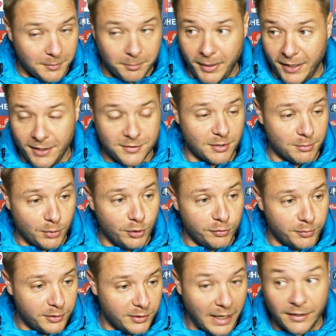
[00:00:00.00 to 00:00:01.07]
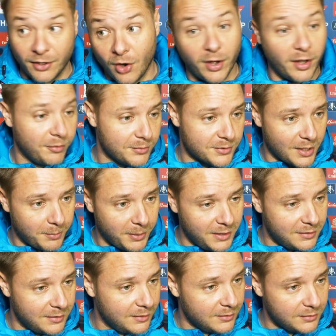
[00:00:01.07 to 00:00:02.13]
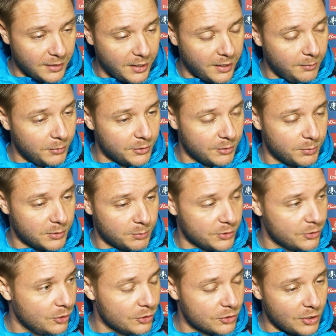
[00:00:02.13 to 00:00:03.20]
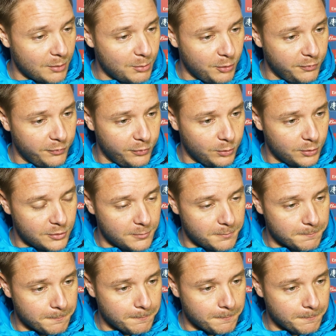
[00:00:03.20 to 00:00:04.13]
pace and movement and height from set pieces was a good sign moving forwards.